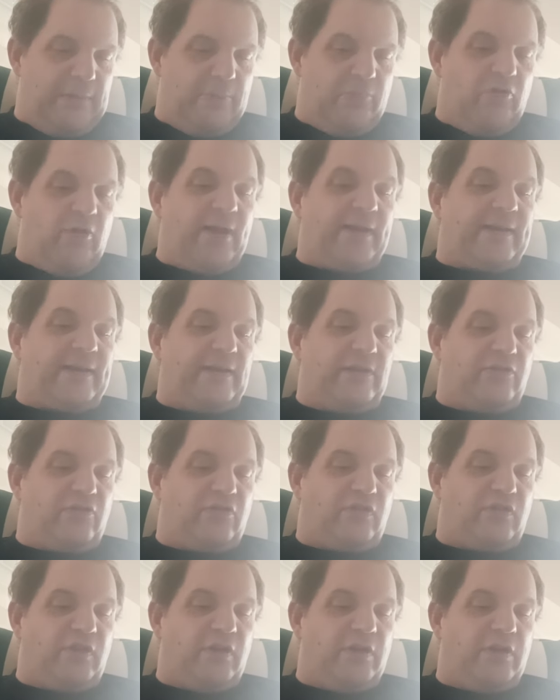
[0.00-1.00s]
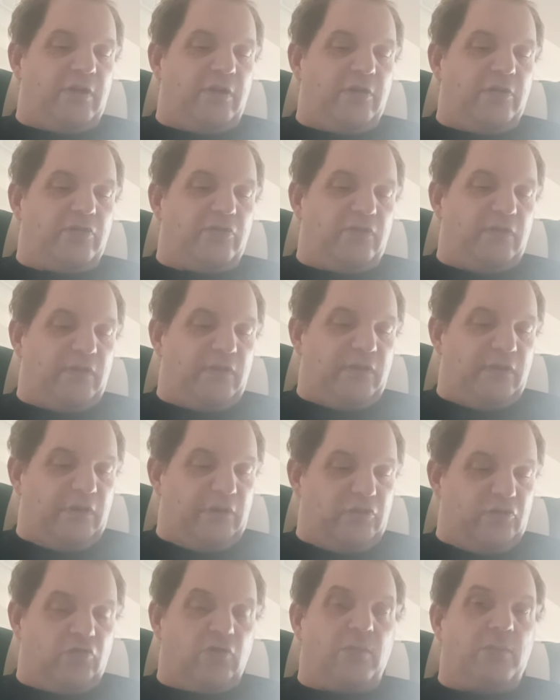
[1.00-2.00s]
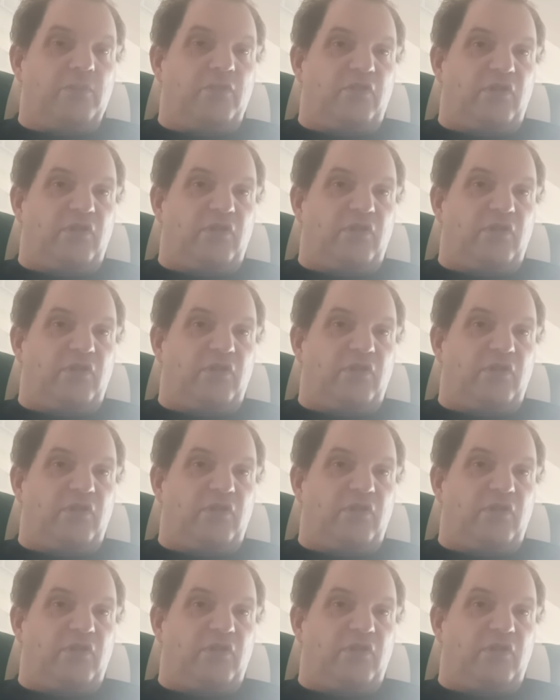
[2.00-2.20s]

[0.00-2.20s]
in brackets, The Night, with a drum